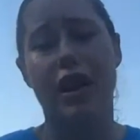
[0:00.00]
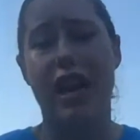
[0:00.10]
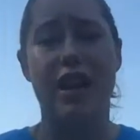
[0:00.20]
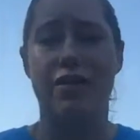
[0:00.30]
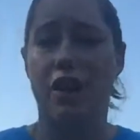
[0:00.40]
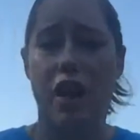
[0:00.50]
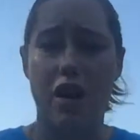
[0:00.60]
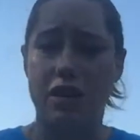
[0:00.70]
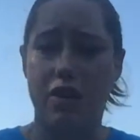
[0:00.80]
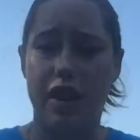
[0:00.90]
any of the
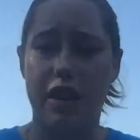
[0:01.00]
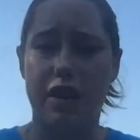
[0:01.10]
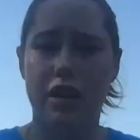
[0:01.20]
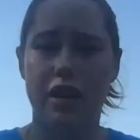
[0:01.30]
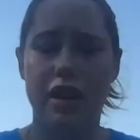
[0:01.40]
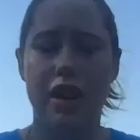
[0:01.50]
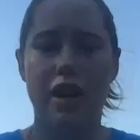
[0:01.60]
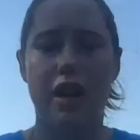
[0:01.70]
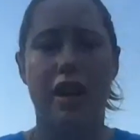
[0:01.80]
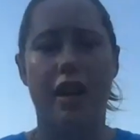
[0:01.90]
cost of it.
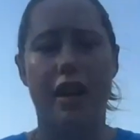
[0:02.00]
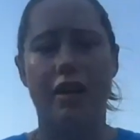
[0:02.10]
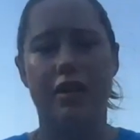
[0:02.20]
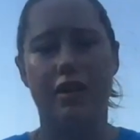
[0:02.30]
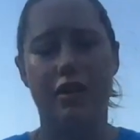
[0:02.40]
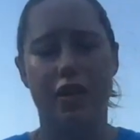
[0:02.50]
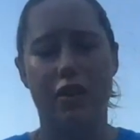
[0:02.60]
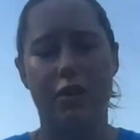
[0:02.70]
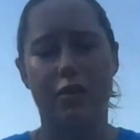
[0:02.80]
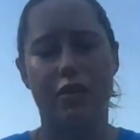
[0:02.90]

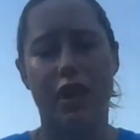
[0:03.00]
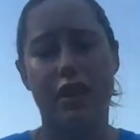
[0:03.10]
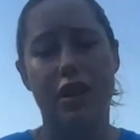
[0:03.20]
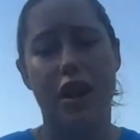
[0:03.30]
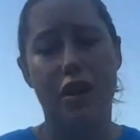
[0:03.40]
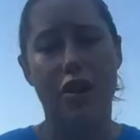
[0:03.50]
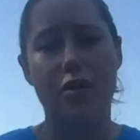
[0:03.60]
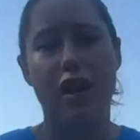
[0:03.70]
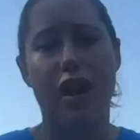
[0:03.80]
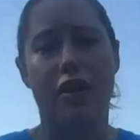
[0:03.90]
So that's an
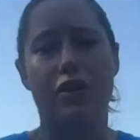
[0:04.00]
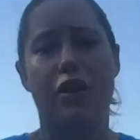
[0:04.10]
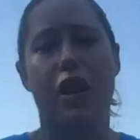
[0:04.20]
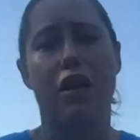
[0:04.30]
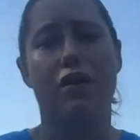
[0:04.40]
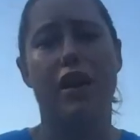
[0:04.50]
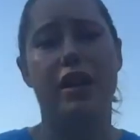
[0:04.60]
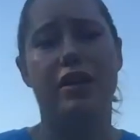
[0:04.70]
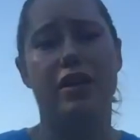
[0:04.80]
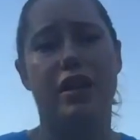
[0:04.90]
ongoing battle for all of
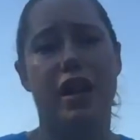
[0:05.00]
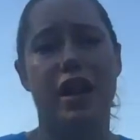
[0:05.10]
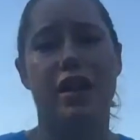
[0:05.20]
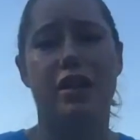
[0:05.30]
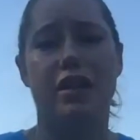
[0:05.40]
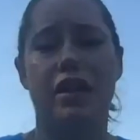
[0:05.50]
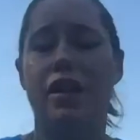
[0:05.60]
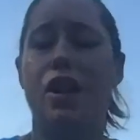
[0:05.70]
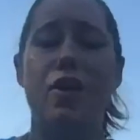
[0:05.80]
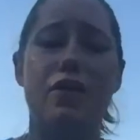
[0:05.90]
us, and
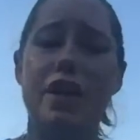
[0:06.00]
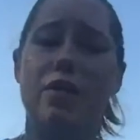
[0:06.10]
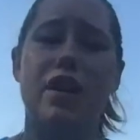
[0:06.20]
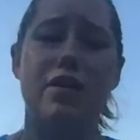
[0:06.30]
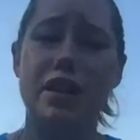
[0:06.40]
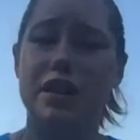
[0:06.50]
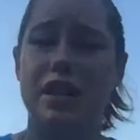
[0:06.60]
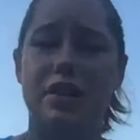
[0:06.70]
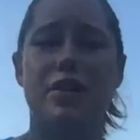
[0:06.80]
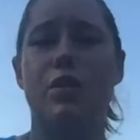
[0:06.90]
hopefully one of these
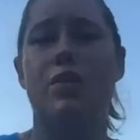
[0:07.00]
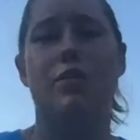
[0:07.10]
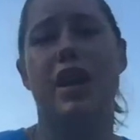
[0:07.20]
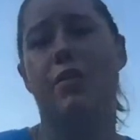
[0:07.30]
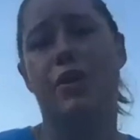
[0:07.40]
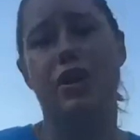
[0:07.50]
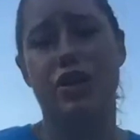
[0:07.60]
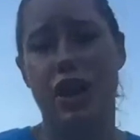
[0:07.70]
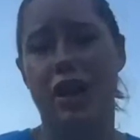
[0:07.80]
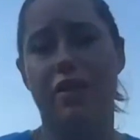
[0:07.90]
years we will be able to
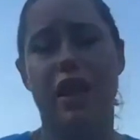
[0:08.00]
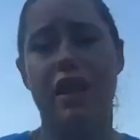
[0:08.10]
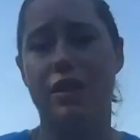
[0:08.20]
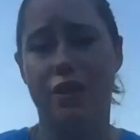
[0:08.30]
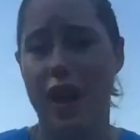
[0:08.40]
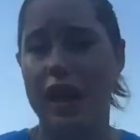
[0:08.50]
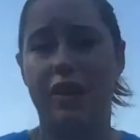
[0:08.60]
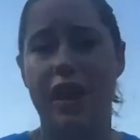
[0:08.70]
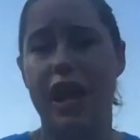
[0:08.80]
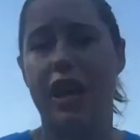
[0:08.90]
share that it's
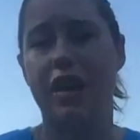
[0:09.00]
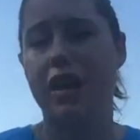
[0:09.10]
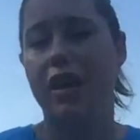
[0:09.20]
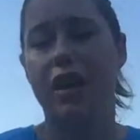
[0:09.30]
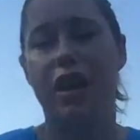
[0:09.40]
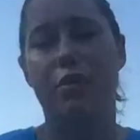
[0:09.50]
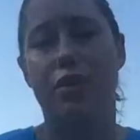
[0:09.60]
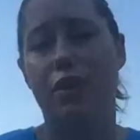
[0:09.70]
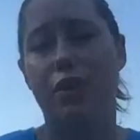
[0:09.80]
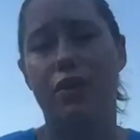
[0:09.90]
finally
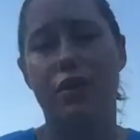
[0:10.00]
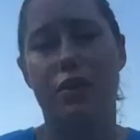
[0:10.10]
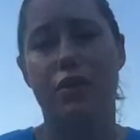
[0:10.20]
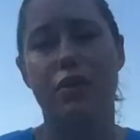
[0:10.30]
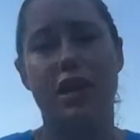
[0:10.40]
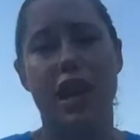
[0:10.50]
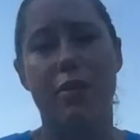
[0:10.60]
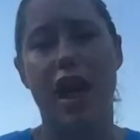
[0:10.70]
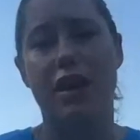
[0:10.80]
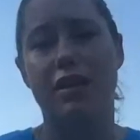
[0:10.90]
approved through
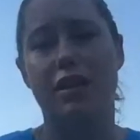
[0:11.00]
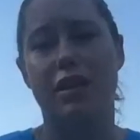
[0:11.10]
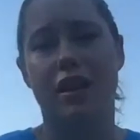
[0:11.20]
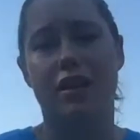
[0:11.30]
CMS.